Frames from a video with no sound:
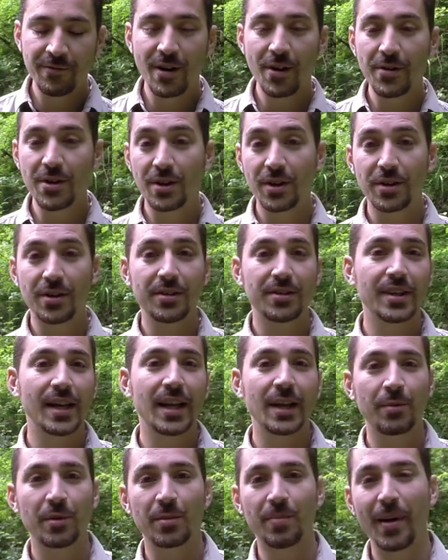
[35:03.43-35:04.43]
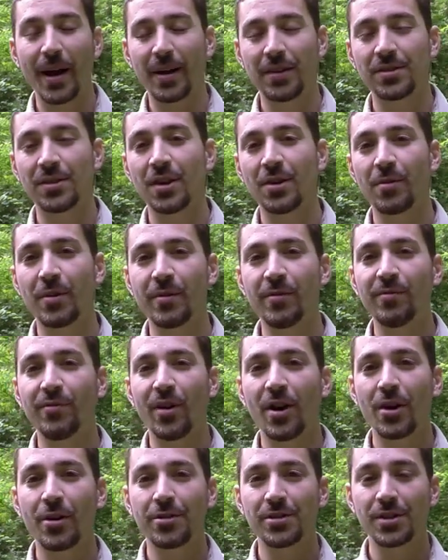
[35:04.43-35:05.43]
very good at dealing with bacteria and
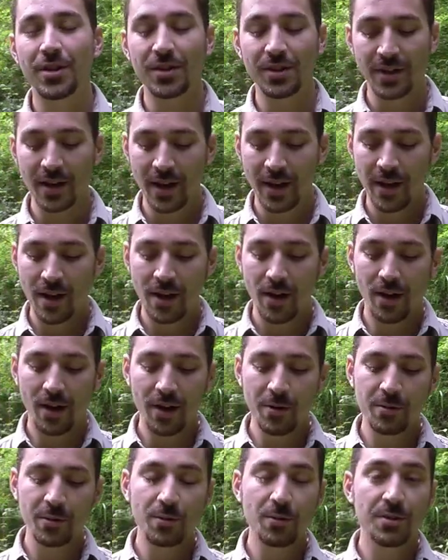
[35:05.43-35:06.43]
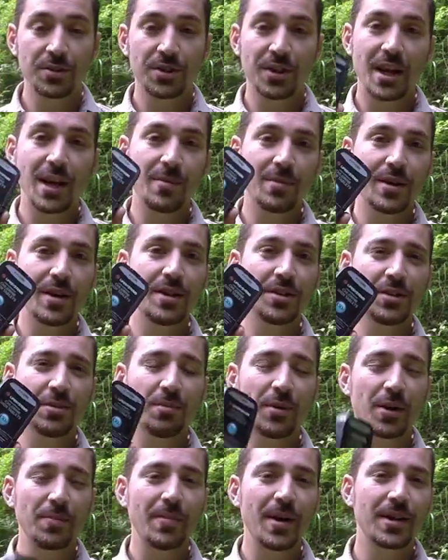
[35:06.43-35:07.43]
viruses. I would always keep these
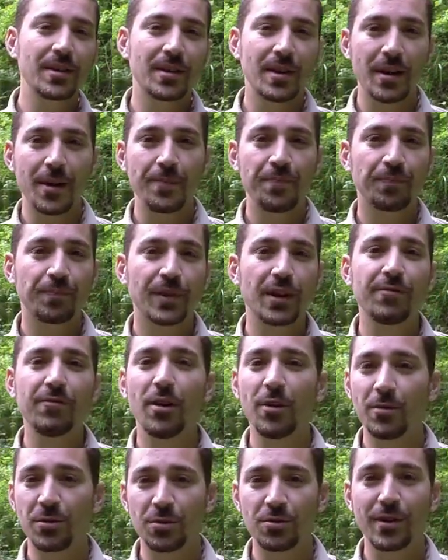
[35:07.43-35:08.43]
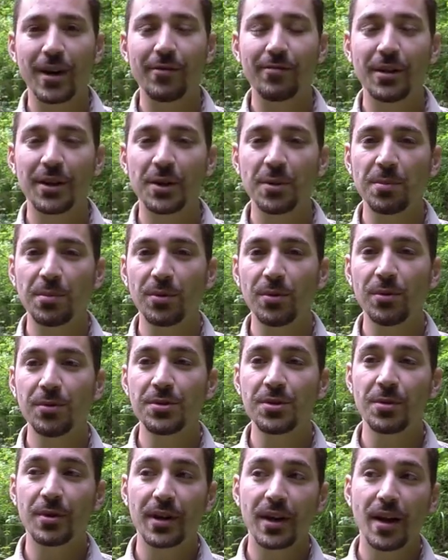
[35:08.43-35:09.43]
in my med kit if I was travelling
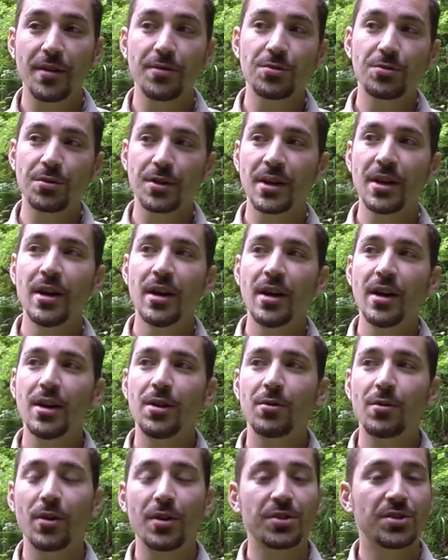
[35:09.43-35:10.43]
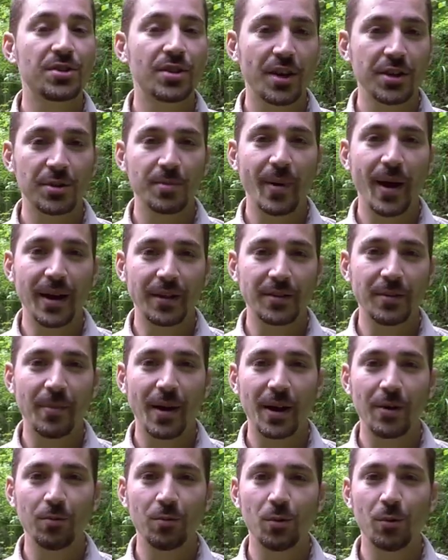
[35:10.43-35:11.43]
abroad to a country where I was suspect
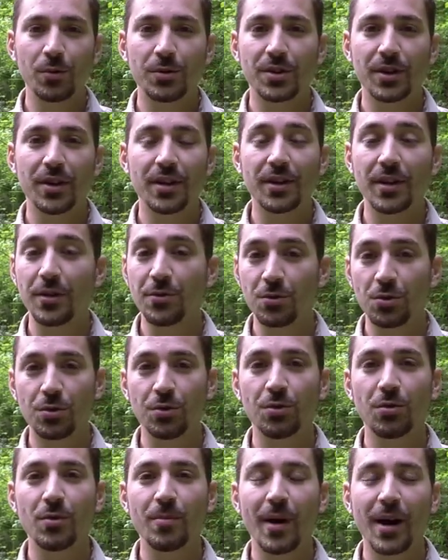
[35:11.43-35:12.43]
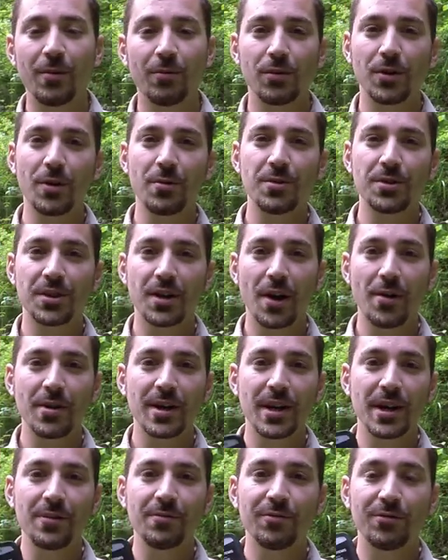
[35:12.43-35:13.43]
about water and unsure about what I was
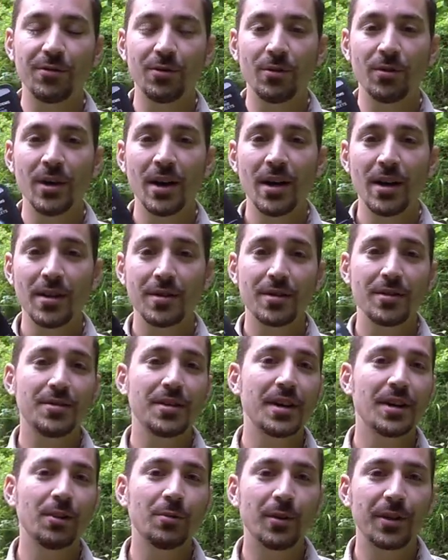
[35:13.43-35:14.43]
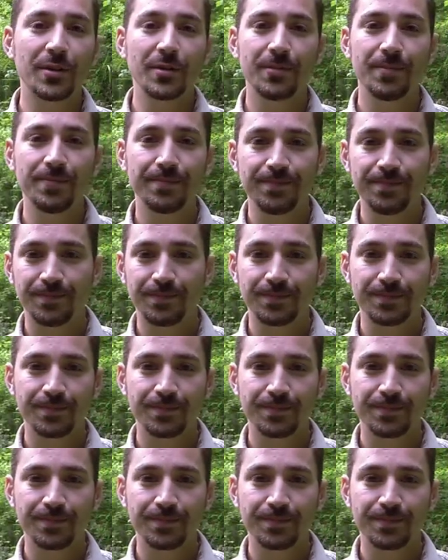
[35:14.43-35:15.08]
going in for to deal with.